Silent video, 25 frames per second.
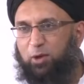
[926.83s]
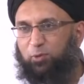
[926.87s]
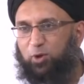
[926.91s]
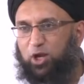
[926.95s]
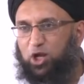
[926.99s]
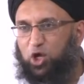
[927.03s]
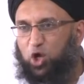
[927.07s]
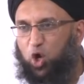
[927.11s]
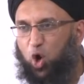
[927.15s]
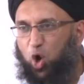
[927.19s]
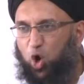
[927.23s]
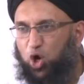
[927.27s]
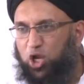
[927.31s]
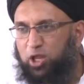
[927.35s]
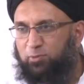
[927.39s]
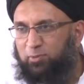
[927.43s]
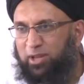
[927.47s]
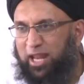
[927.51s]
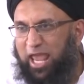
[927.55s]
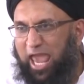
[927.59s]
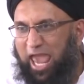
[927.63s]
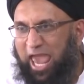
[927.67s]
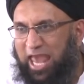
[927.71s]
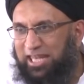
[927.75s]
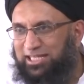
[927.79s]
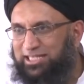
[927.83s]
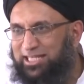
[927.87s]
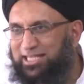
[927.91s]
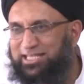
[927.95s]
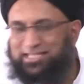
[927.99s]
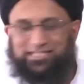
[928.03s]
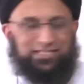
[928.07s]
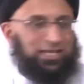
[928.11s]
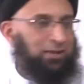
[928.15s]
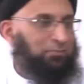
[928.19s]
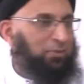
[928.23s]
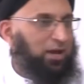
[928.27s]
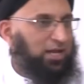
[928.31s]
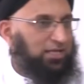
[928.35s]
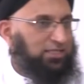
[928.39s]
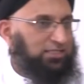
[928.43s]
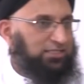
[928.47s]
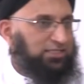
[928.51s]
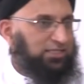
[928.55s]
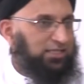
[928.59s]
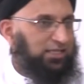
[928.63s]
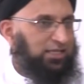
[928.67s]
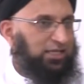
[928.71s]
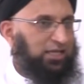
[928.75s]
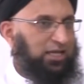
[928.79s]
They would have called him an
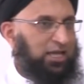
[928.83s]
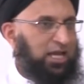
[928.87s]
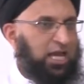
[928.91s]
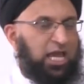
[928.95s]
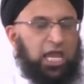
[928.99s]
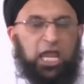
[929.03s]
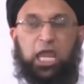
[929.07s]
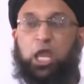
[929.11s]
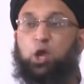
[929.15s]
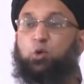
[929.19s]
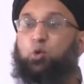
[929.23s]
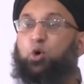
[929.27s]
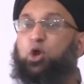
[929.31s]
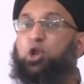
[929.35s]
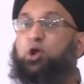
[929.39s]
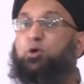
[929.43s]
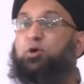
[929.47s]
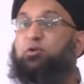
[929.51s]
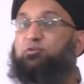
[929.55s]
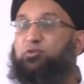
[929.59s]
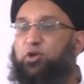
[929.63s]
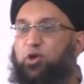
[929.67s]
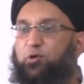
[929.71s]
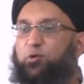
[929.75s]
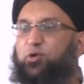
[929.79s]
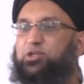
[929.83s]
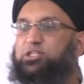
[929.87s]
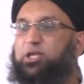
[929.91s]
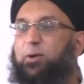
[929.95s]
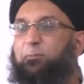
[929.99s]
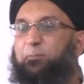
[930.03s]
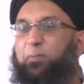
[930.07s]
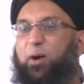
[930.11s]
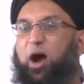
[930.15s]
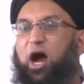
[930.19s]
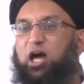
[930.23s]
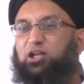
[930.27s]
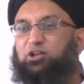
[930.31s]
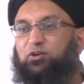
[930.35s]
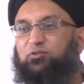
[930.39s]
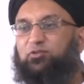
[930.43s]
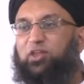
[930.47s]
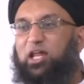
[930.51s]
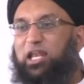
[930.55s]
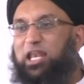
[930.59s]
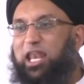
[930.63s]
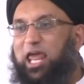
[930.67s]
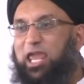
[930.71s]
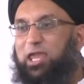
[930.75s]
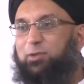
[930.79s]
anti-Semite. He would have, if he was a part
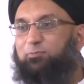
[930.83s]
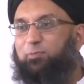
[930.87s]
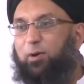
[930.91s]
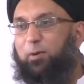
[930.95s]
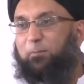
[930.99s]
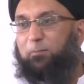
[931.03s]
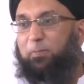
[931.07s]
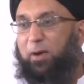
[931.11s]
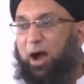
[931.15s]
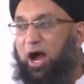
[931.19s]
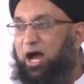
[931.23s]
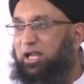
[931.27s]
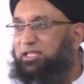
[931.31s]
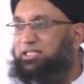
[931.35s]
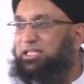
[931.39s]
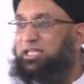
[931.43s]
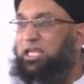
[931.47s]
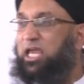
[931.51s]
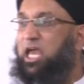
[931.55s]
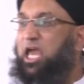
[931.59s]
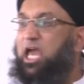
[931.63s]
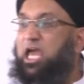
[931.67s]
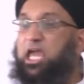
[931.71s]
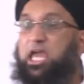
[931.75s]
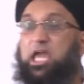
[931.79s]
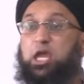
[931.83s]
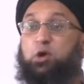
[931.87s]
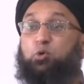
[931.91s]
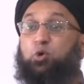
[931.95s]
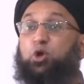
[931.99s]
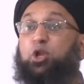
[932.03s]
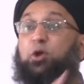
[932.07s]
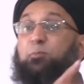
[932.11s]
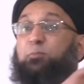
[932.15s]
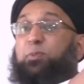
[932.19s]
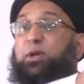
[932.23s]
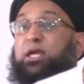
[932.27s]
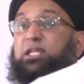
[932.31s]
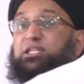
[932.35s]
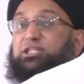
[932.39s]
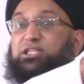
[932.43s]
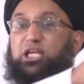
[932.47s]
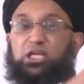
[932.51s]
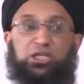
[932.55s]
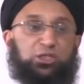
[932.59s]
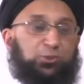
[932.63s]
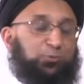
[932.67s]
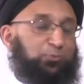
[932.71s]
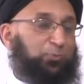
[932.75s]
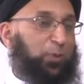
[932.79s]
of the Labour Party, he would have been
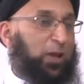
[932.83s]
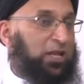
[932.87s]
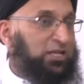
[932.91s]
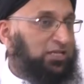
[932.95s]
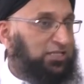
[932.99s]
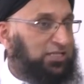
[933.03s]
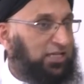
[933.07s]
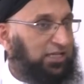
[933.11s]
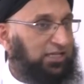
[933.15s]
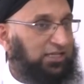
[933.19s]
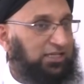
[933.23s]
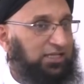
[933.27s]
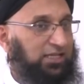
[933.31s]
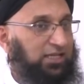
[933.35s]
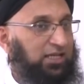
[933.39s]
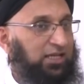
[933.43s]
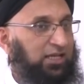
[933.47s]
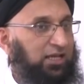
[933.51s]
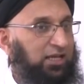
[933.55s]
suspended.